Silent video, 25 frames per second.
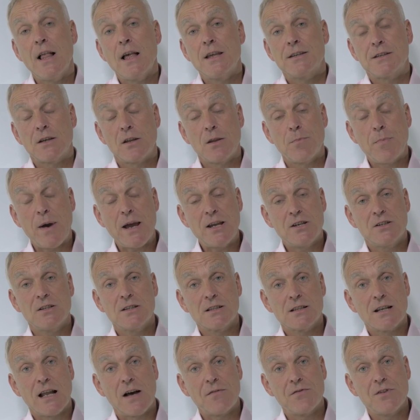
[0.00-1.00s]
So the
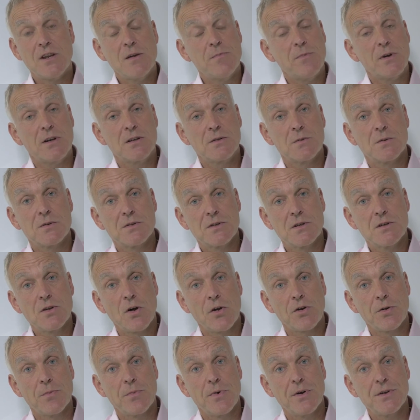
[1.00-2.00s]
patients loved it because it was
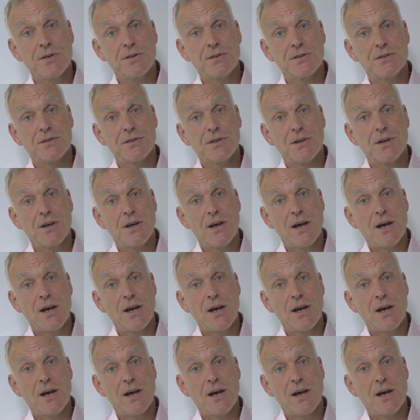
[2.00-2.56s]
anonymous,